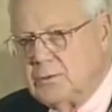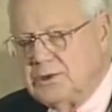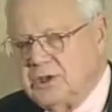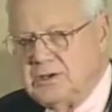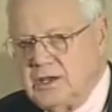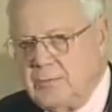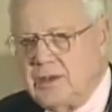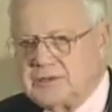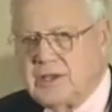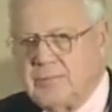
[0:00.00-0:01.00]
Within 10
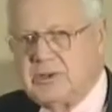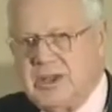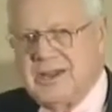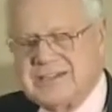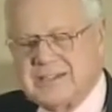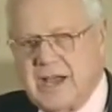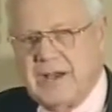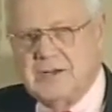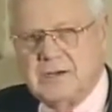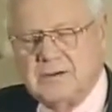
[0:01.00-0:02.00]
months, I obtained a
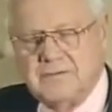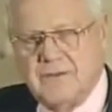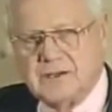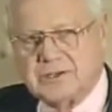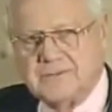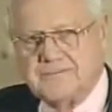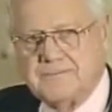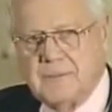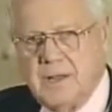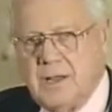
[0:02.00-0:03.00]
signed confession.
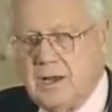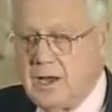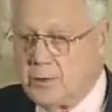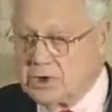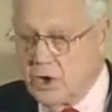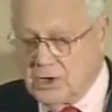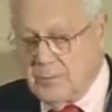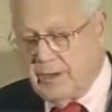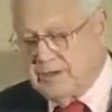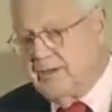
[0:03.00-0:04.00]
Now, we're talking
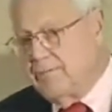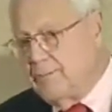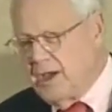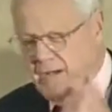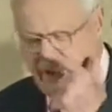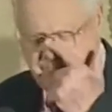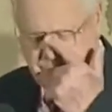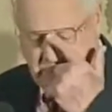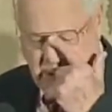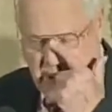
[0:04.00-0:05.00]
about the FBI,
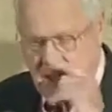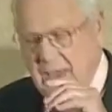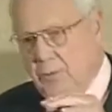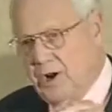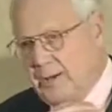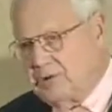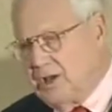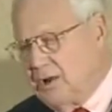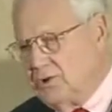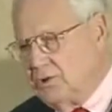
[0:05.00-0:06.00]
and when I'm
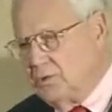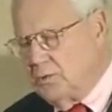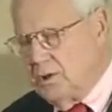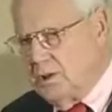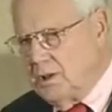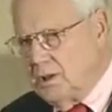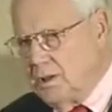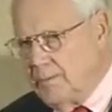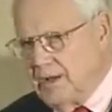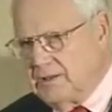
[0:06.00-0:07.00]
telling you
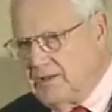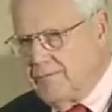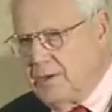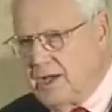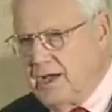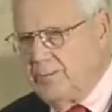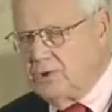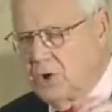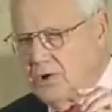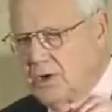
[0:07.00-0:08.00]
about the FBI. I'm
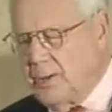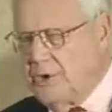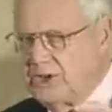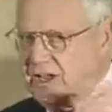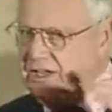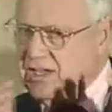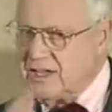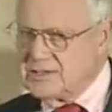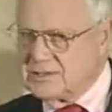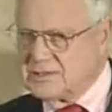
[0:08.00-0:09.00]
talking, I'm going to take
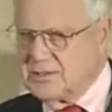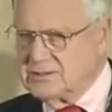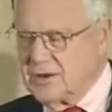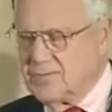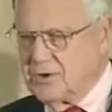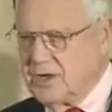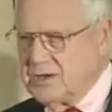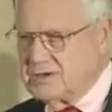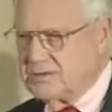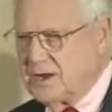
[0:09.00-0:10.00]
cases, several
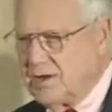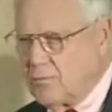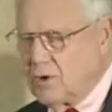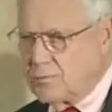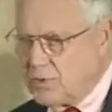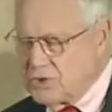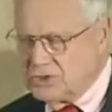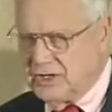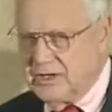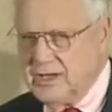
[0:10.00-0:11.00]
cases that I've worked
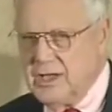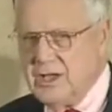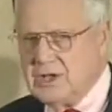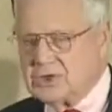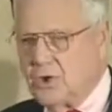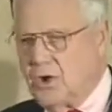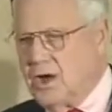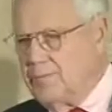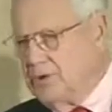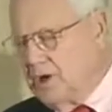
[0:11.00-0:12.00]
personally. So
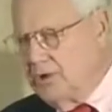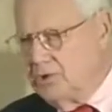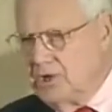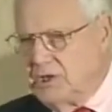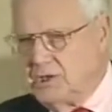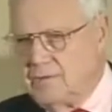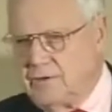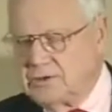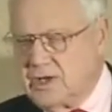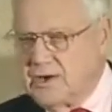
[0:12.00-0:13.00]
I'm a unique
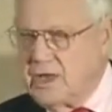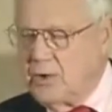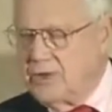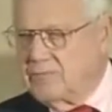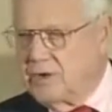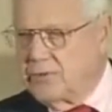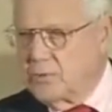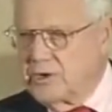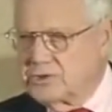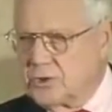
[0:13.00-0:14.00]
individual. I not only have done the
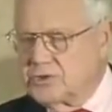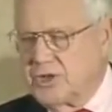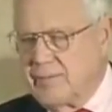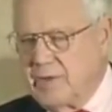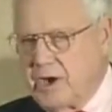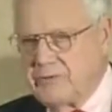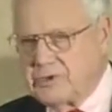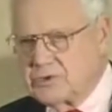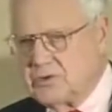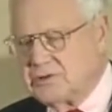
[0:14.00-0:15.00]
research, I've been on the
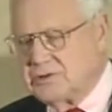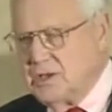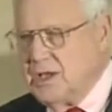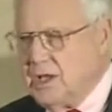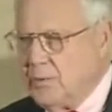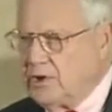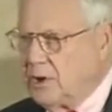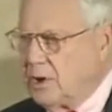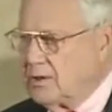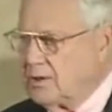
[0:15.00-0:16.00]
streets. We
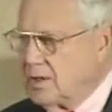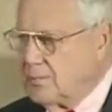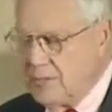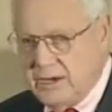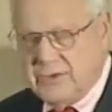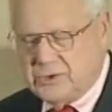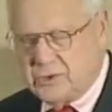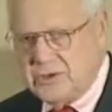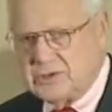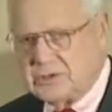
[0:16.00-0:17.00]
call it uh, been in the
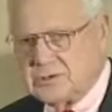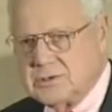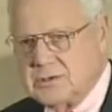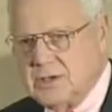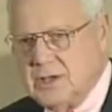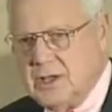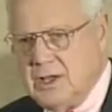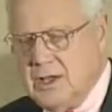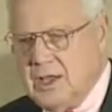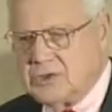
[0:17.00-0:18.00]
trenches.
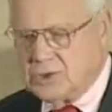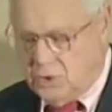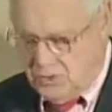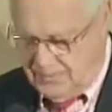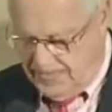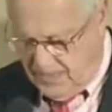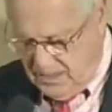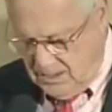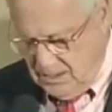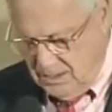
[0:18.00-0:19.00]
So
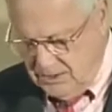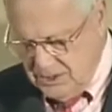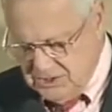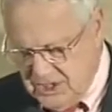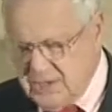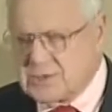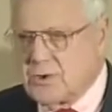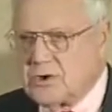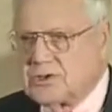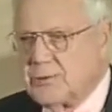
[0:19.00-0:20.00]
in this case, of
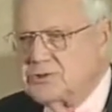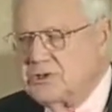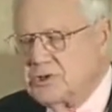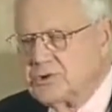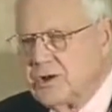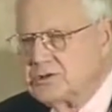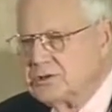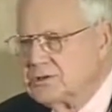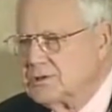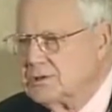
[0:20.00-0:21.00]
course, I was in the
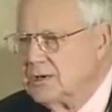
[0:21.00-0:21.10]
trenches.